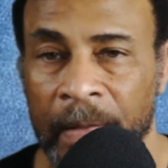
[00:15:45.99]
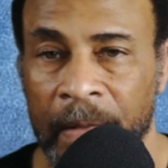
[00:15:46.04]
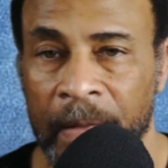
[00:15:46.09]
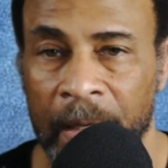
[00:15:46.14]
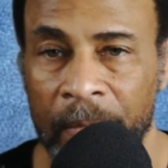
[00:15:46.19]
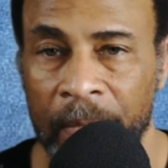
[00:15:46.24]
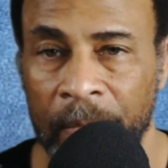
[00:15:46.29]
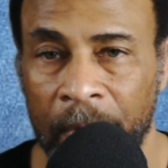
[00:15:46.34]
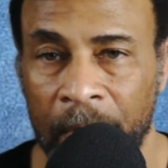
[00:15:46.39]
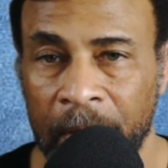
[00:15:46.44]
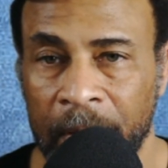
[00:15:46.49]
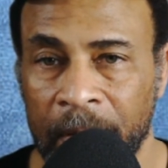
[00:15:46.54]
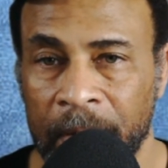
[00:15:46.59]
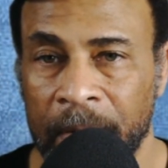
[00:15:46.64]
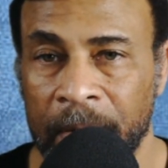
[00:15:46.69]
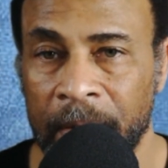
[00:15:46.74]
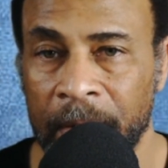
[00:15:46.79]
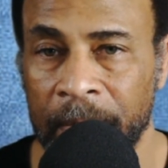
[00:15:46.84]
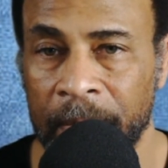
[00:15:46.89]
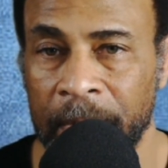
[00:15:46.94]
They
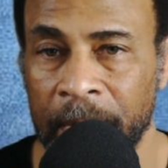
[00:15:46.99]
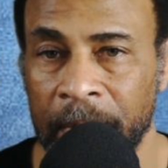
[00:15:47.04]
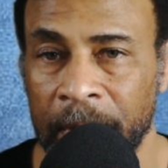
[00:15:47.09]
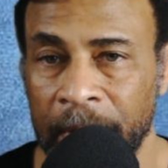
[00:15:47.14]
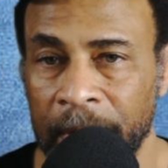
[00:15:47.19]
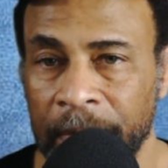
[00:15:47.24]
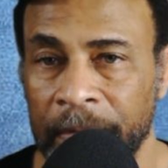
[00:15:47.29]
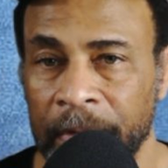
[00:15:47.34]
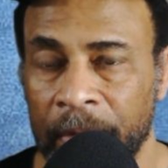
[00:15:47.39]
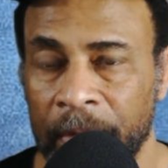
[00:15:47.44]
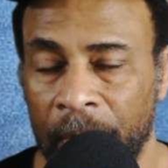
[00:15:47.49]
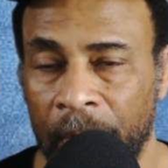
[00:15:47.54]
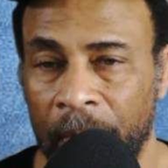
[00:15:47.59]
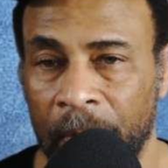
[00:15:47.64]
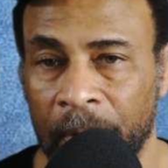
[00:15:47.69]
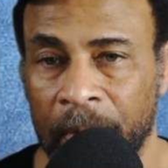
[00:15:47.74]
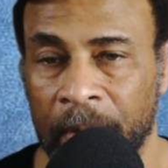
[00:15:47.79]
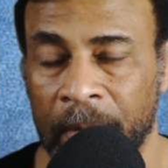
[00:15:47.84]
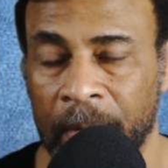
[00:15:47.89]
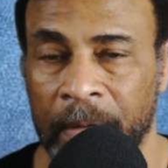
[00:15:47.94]
wanted the delivery
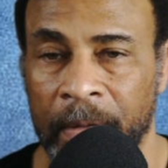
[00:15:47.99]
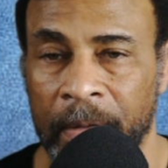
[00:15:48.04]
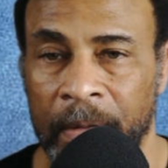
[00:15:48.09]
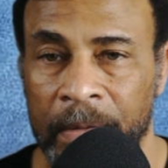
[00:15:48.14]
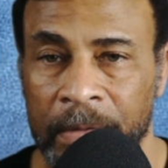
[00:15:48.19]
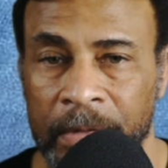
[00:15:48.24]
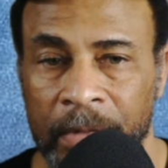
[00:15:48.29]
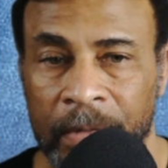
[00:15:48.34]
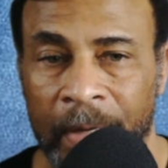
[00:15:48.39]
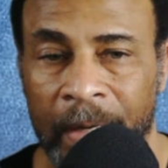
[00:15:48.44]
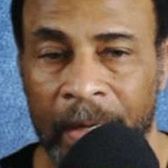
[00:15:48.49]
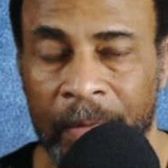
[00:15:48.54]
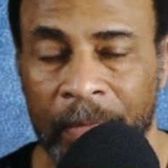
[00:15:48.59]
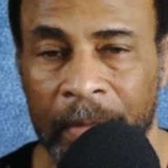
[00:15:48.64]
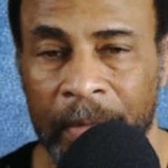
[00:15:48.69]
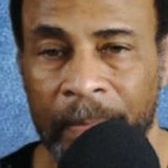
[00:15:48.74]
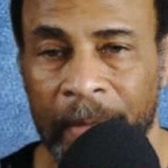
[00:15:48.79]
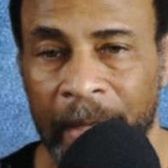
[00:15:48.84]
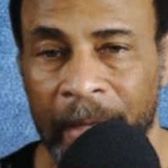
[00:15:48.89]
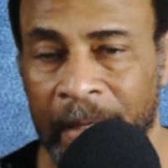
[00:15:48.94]
order. So I
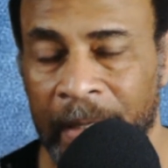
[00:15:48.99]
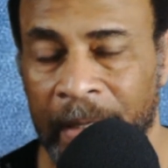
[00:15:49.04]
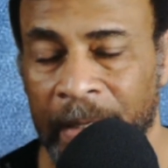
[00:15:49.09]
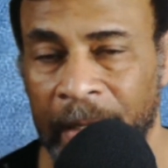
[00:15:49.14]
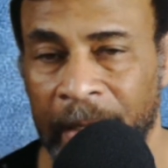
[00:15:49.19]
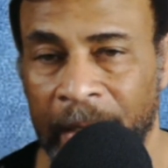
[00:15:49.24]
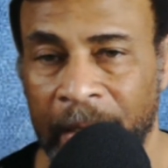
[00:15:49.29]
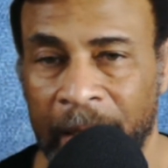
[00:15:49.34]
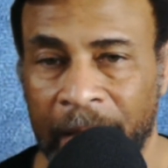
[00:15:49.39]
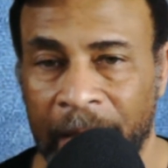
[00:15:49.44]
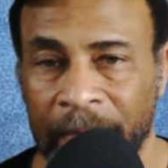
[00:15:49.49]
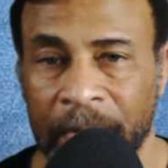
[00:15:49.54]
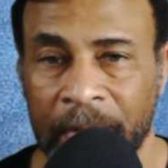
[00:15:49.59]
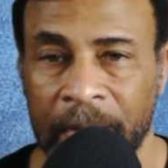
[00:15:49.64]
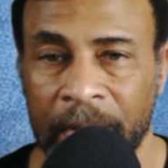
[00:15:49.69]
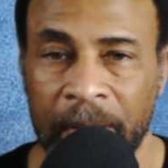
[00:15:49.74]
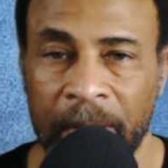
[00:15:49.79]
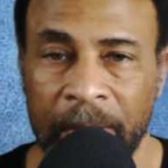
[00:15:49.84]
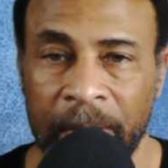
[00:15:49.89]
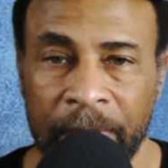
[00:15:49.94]
went back and had to have the
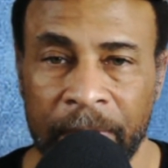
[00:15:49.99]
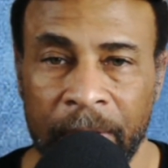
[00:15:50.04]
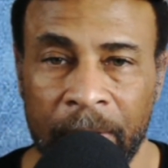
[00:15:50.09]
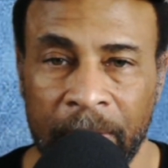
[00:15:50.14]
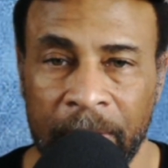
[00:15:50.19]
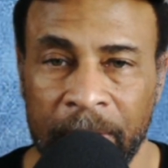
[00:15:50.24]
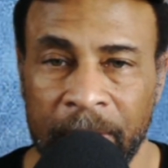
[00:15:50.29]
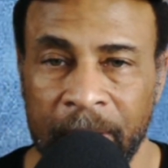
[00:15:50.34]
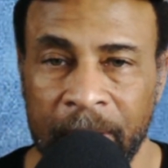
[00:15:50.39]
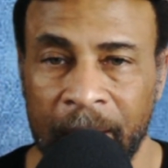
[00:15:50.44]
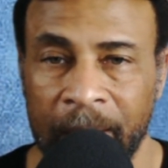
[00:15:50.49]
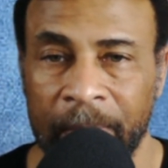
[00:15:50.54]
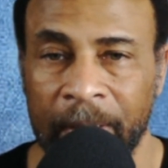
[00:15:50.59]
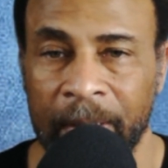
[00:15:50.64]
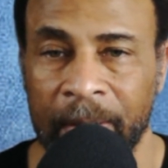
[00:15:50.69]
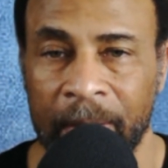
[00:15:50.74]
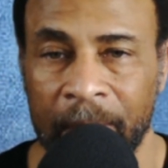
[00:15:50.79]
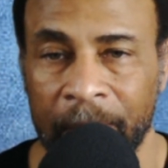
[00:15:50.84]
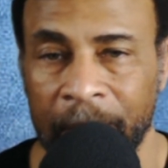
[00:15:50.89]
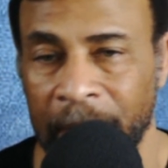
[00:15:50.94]
delivery order signed
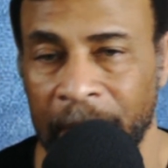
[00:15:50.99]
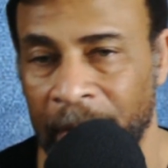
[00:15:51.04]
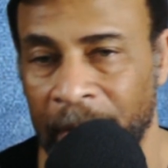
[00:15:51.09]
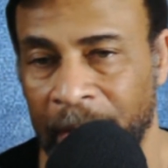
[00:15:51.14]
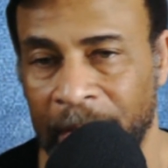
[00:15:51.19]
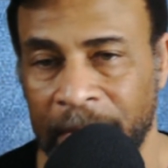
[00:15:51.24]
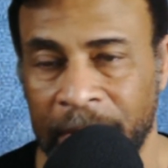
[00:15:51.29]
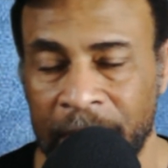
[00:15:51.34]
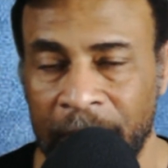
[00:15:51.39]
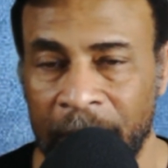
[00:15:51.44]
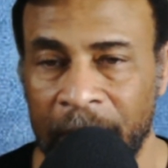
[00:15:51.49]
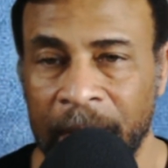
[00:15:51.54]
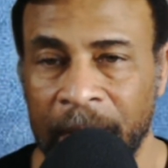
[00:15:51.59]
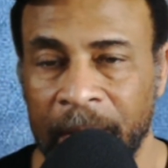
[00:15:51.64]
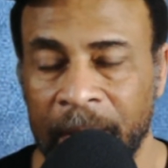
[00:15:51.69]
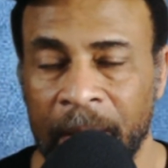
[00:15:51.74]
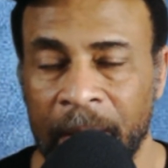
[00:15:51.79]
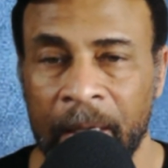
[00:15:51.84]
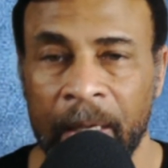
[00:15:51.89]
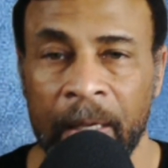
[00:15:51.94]
by them, and then I
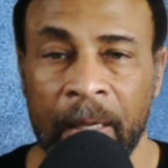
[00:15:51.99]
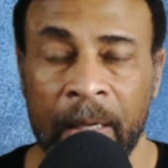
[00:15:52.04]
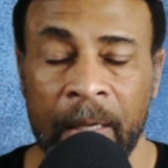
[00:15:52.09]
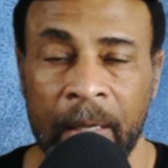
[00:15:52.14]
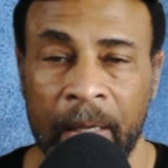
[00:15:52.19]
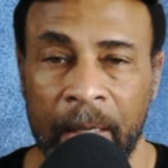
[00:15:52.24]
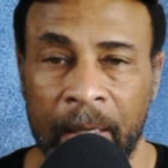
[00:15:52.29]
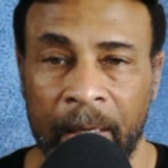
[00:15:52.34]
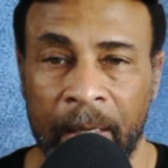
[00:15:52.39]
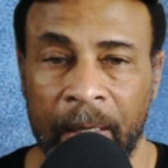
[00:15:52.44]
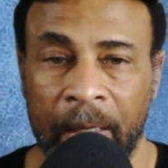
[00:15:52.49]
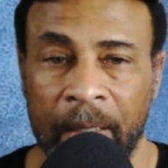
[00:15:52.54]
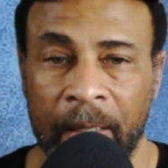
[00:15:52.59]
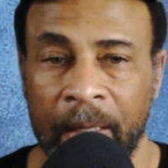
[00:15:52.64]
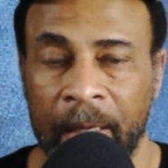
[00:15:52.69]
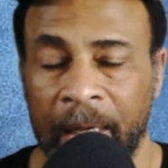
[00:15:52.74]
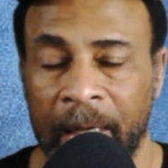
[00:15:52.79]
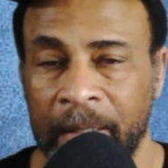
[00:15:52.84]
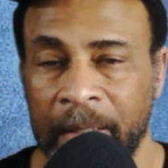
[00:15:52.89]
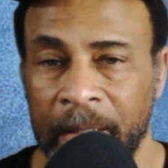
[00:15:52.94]
signed it,
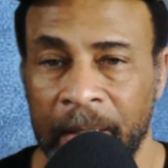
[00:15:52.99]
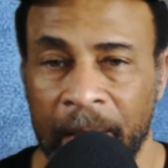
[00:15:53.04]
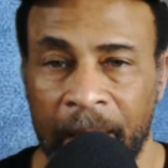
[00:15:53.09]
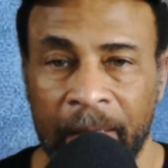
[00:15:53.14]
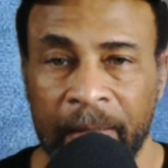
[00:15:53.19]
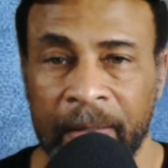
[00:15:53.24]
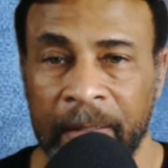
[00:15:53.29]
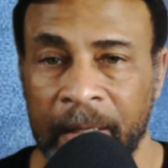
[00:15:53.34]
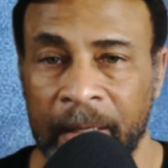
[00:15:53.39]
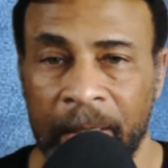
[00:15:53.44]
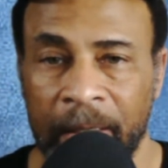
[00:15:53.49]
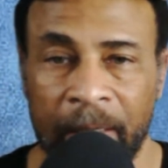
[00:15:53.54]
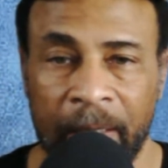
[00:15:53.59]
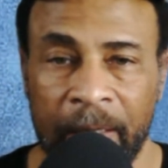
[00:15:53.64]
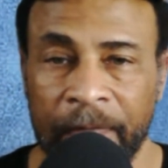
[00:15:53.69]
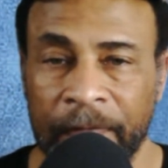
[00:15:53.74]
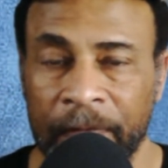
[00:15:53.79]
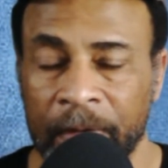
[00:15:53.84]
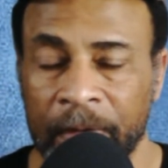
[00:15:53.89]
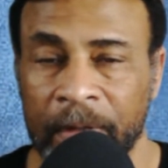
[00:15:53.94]
and I did not get
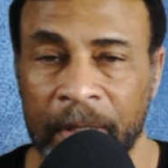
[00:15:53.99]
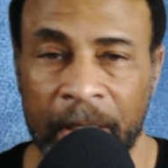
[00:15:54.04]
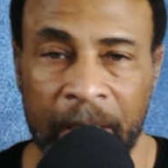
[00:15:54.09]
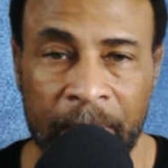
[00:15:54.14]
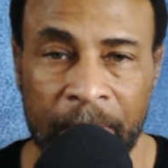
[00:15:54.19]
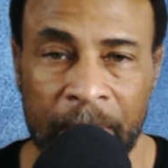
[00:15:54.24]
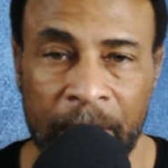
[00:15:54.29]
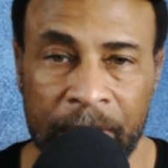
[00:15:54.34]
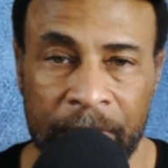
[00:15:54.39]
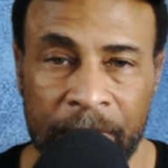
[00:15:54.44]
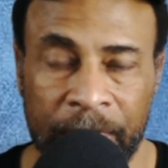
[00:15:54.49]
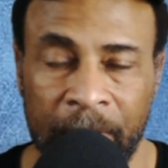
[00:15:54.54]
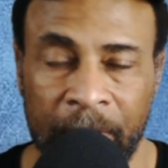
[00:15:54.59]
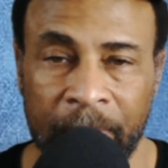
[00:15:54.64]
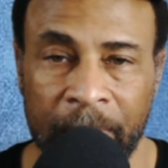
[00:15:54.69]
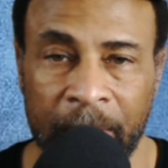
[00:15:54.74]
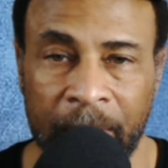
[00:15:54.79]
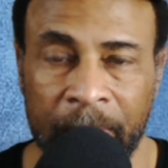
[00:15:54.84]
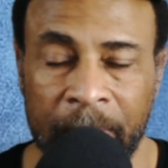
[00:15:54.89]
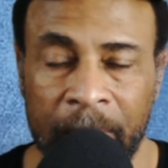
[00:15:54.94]
any further emails
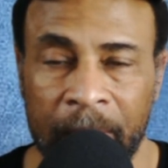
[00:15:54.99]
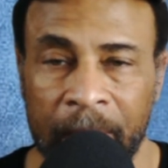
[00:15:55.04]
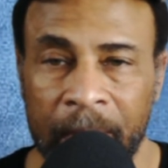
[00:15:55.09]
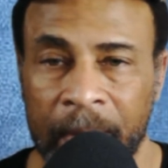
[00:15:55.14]
from them.